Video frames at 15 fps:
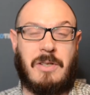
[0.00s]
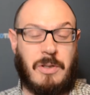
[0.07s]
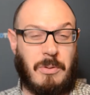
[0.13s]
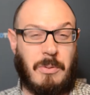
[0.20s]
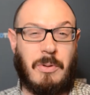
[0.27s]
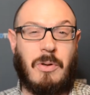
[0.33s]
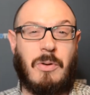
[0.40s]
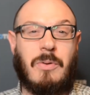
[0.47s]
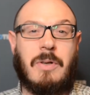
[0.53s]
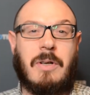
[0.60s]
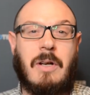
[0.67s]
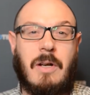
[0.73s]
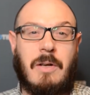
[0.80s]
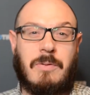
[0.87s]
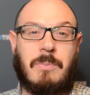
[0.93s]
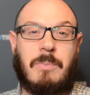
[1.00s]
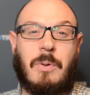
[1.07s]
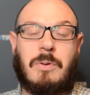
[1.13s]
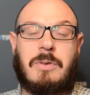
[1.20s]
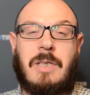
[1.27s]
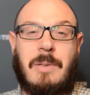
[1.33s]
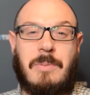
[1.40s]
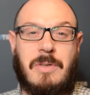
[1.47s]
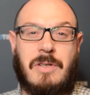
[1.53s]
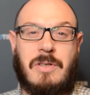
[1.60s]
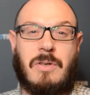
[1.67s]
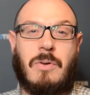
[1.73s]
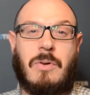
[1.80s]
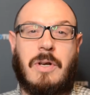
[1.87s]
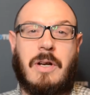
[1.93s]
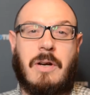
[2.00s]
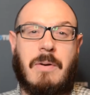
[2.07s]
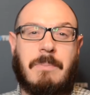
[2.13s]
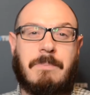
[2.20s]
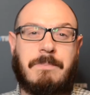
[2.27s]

So I'm going for both teams to score here.